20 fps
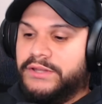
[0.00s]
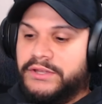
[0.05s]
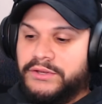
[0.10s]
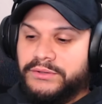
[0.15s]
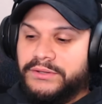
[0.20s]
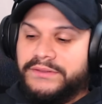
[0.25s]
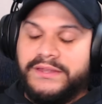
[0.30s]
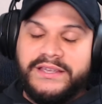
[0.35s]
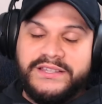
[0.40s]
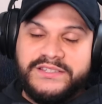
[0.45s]
The
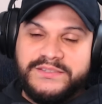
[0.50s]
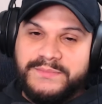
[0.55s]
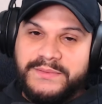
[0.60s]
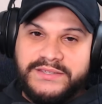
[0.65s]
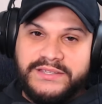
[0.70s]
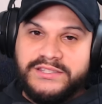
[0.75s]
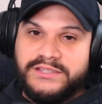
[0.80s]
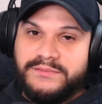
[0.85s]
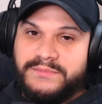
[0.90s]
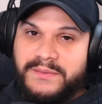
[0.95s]
only thing it's
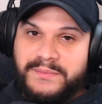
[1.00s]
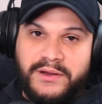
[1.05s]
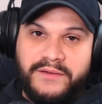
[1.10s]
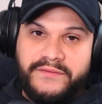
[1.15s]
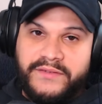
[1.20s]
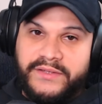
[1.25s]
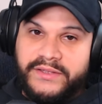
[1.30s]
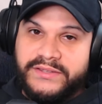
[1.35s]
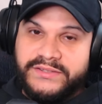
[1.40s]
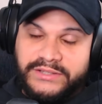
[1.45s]
missing to be
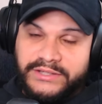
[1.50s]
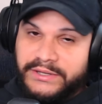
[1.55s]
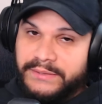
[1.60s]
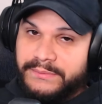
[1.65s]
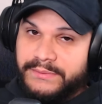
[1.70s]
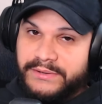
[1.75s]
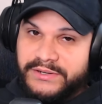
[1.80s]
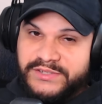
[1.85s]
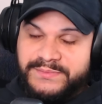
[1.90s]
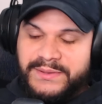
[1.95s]
perfect is a
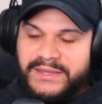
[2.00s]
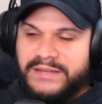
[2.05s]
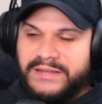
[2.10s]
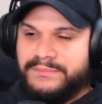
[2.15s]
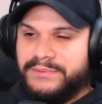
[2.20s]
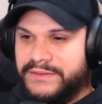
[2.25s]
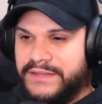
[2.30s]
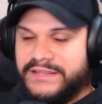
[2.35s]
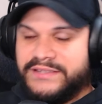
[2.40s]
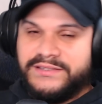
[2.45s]
little bit of
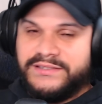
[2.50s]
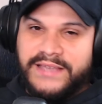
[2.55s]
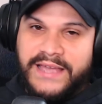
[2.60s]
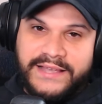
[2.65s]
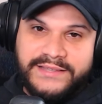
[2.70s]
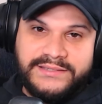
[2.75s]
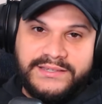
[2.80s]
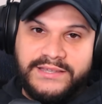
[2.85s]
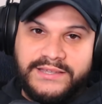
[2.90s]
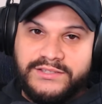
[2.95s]
speed, but that's
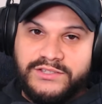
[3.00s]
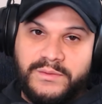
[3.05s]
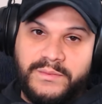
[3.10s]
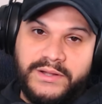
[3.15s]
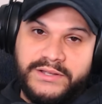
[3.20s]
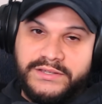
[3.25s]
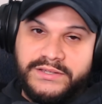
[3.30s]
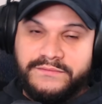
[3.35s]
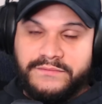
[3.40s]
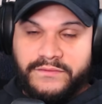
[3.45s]
asking too
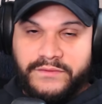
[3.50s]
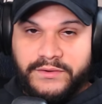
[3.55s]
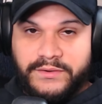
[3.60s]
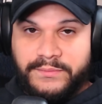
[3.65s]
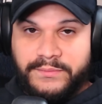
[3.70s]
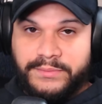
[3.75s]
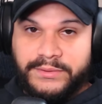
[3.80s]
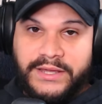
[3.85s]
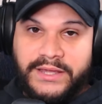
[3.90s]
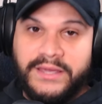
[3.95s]
much of a
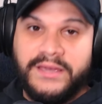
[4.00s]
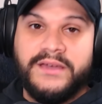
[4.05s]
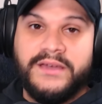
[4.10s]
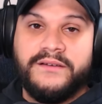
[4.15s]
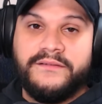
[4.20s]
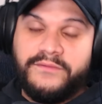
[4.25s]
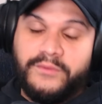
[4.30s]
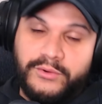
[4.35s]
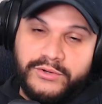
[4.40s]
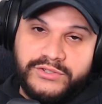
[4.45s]
free-to-play
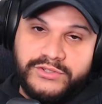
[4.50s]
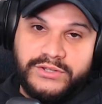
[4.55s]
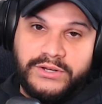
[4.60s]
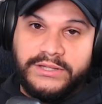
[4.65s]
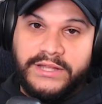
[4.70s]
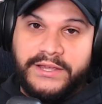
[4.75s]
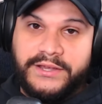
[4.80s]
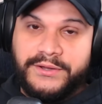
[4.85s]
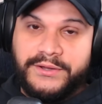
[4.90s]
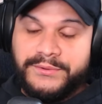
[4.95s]
4-star light